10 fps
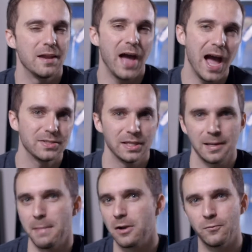kind of acts like
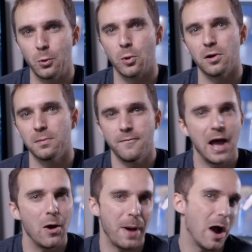a metaphor of
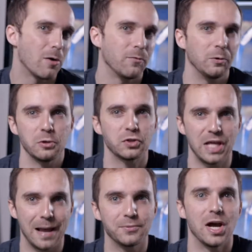how powerful your
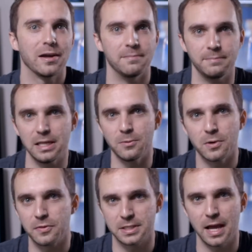slap shot can be
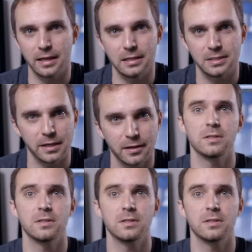with this hockey stick.